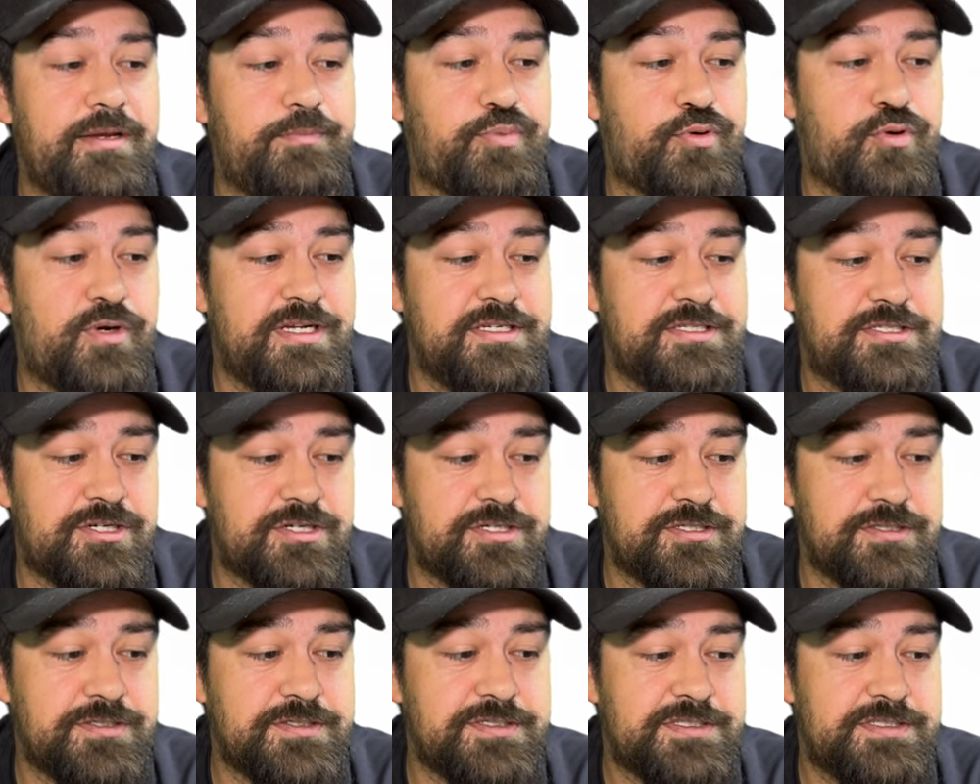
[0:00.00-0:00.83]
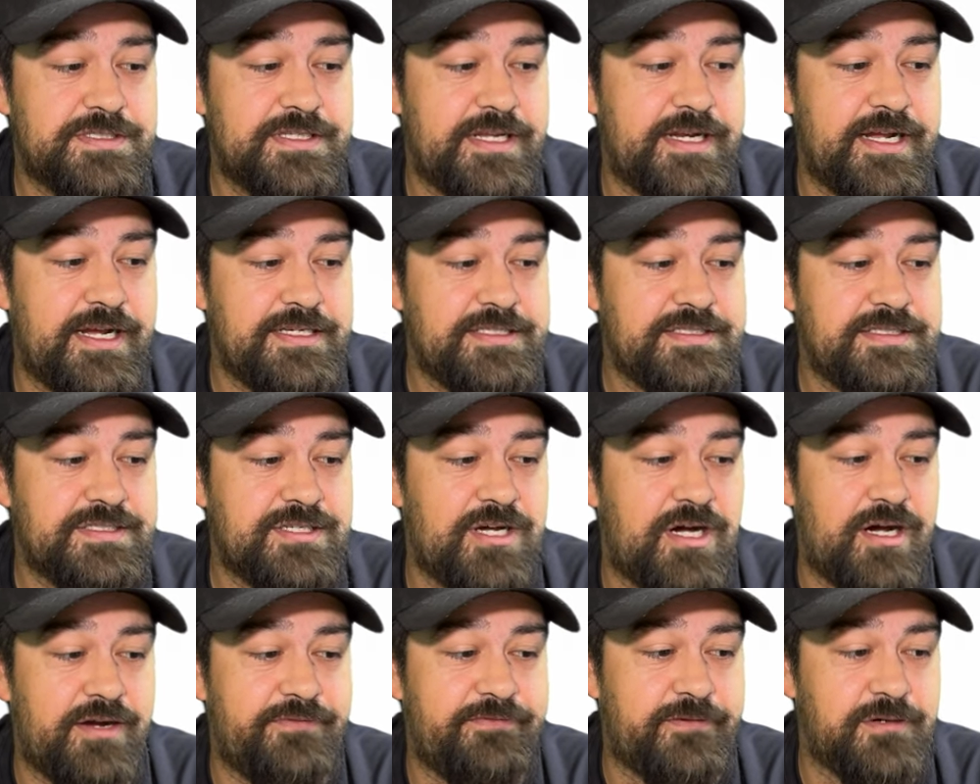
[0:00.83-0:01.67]
printers that I
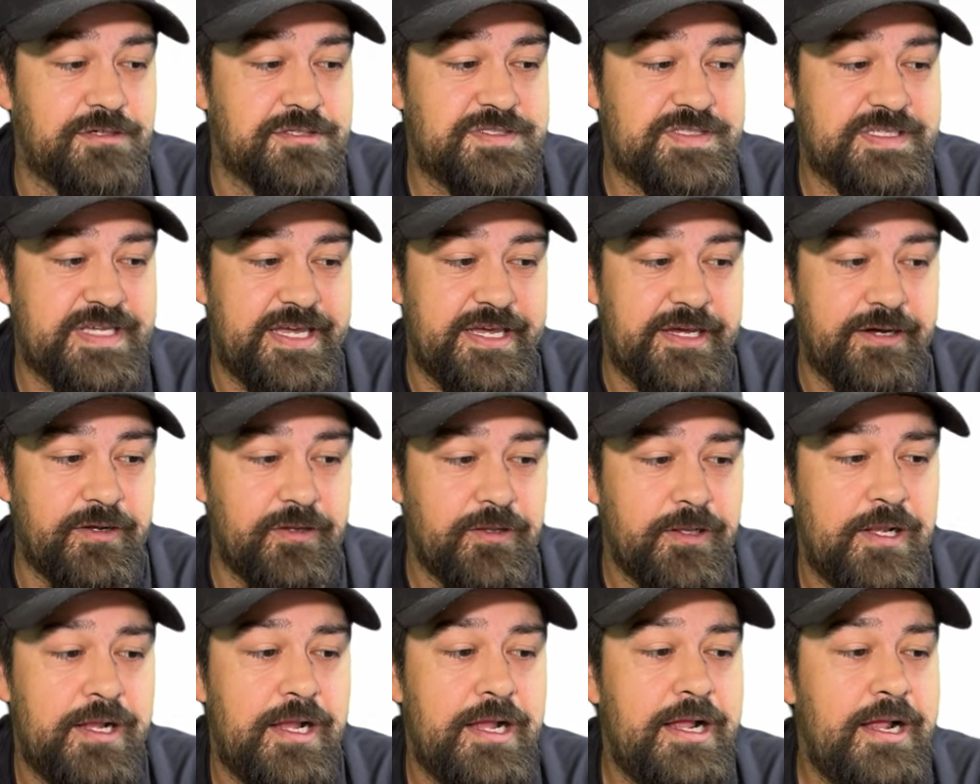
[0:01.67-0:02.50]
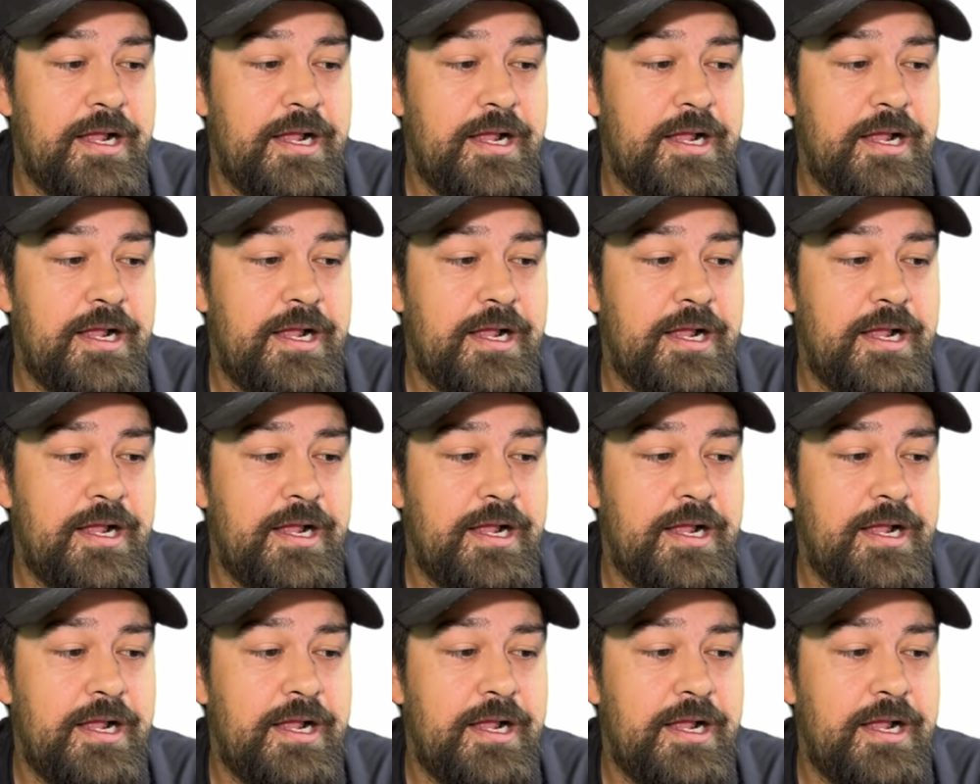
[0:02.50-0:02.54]
saw for sale.